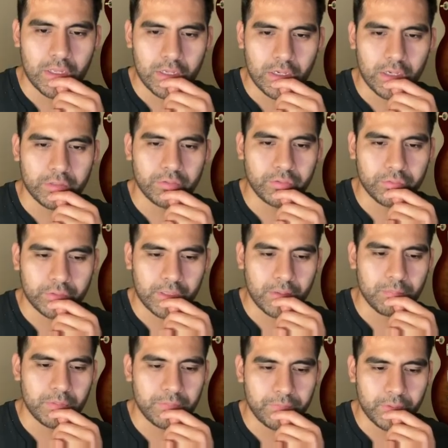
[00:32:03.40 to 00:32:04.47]
Others can
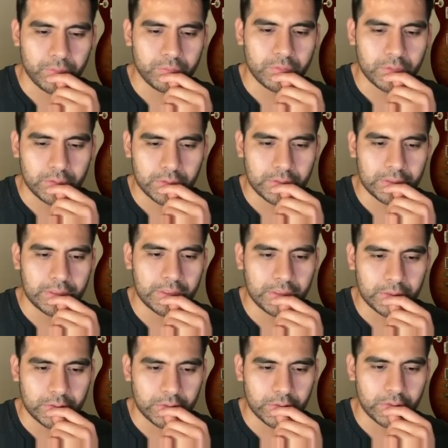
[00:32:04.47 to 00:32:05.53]
be found
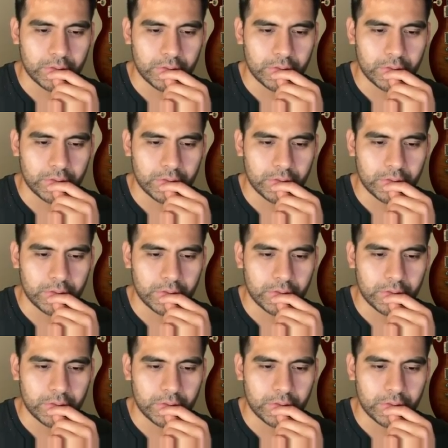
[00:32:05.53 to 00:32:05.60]
here.